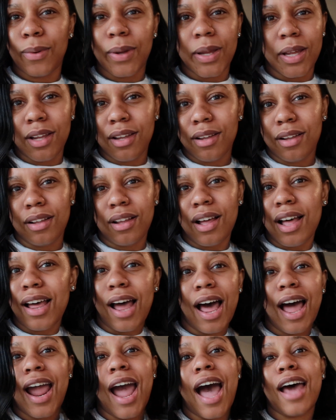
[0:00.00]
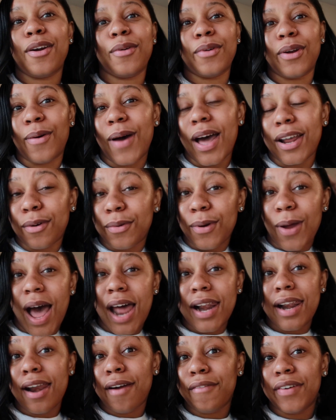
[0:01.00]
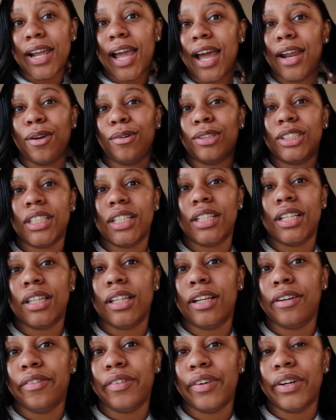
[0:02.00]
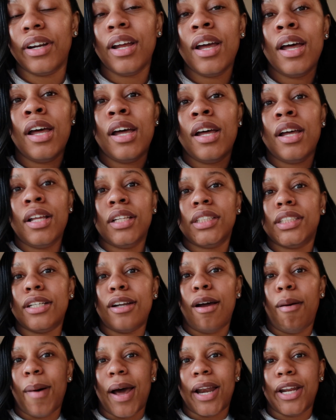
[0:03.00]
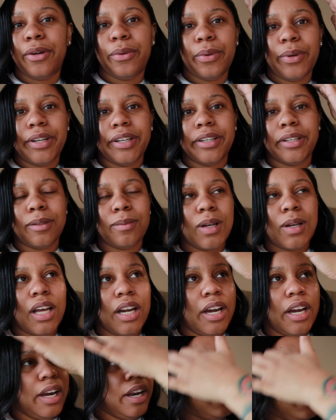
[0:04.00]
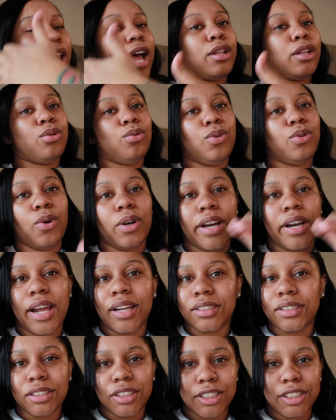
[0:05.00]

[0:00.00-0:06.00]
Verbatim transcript: With uh, I, I, don't know, I don't know. I never got no shit delivered to nobody crib other than like through DoorDash and